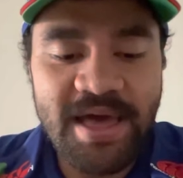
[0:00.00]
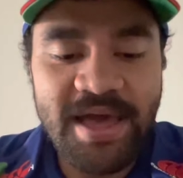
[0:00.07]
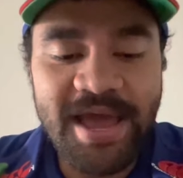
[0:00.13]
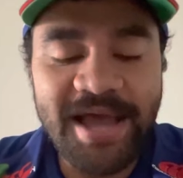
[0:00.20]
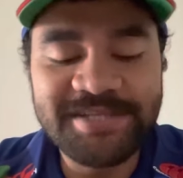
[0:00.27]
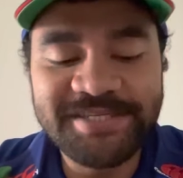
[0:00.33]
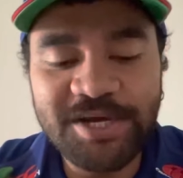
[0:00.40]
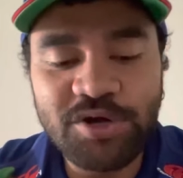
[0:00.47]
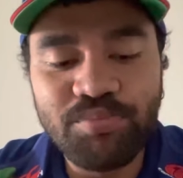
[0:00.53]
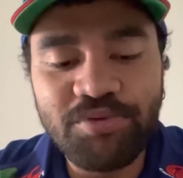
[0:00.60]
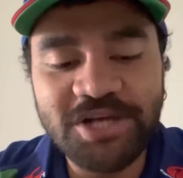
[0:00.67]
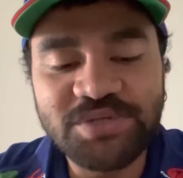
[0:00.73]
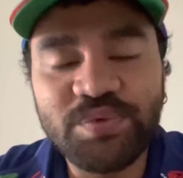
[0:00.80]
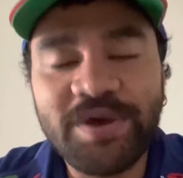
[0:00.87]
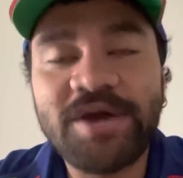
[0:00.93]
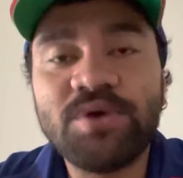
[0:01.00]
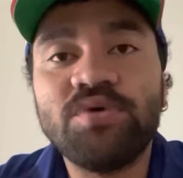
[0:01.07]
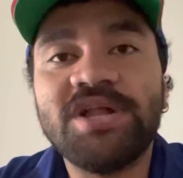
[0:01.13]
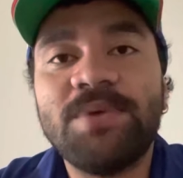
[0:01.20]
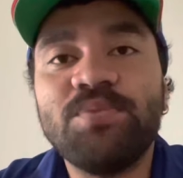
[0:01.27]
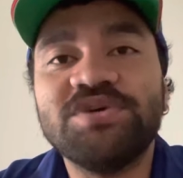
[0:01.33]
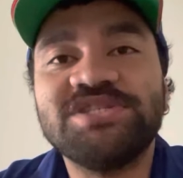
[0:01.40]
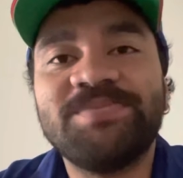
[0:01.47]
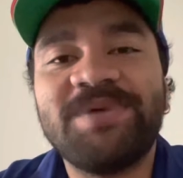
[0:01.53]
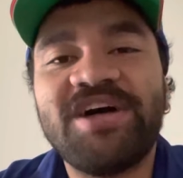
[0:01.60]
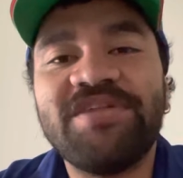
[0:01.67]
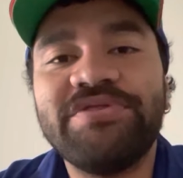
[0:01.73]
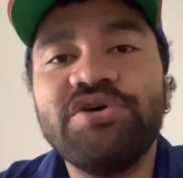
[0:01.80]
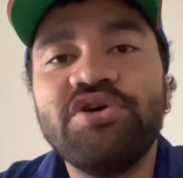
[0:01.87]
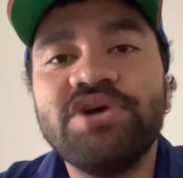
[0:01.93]
And tackle breaks we had all up was
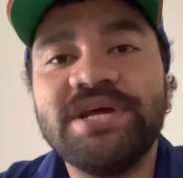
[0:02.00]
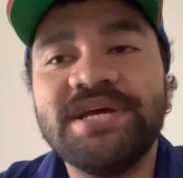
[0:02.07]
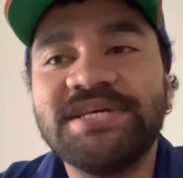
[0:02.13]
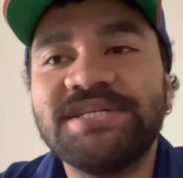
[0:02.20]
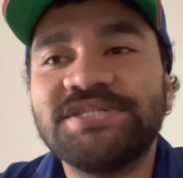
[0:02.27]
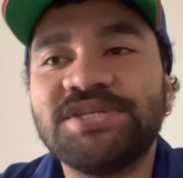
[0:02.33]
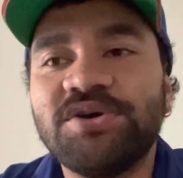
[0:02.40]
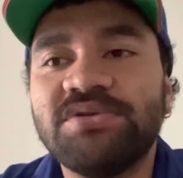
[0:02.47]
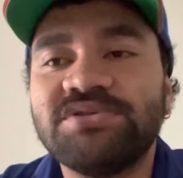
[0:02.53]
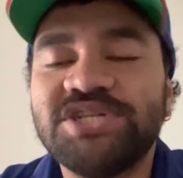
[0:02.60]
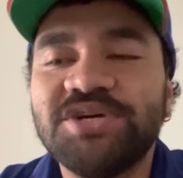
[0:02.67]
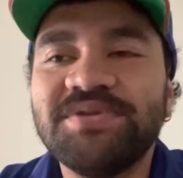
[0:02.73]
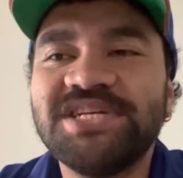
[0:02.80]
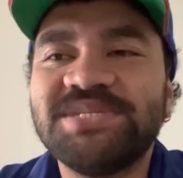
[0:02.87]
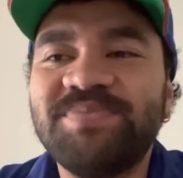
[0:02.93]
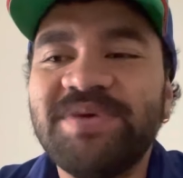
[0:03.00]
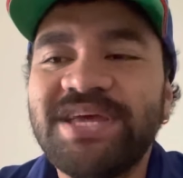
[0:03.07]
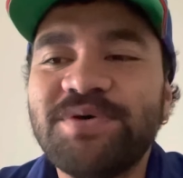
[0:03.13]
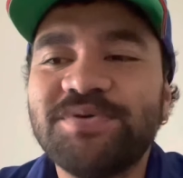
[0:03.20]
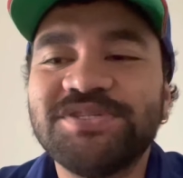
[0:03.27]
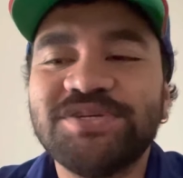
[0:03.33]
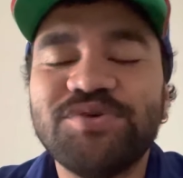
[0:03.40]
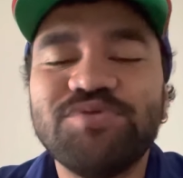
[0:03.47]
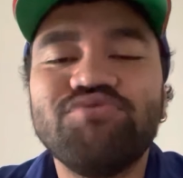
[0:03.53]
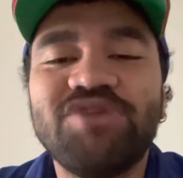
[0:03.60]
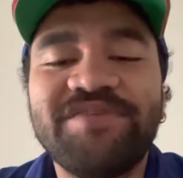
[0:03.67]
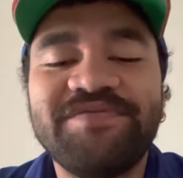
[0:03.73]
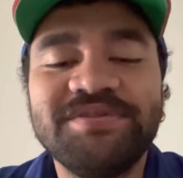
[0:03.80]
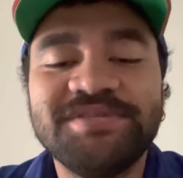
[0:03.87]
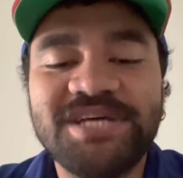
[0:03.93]
about 30. So, generally speaking, it was a good
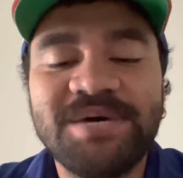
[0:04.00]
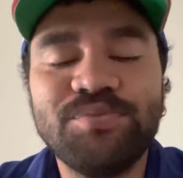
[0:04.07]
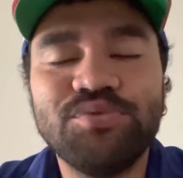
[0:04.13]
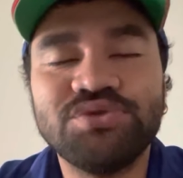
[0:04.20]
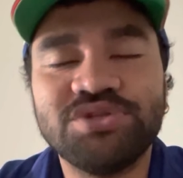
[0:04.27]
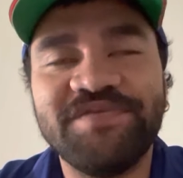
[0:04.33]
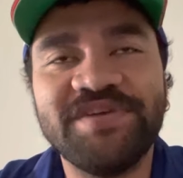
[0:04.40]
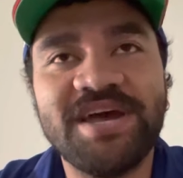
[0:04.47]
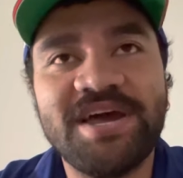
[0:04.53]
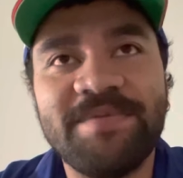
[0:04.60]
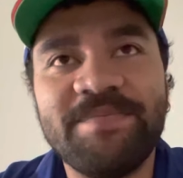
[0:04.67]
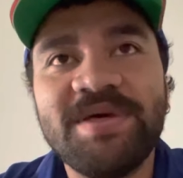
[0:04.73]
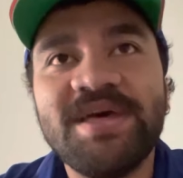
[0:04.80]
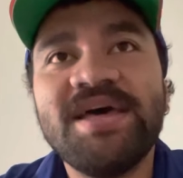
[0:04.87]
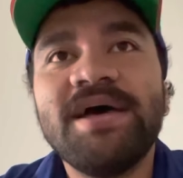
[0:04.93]
rough and tumble sort of a game.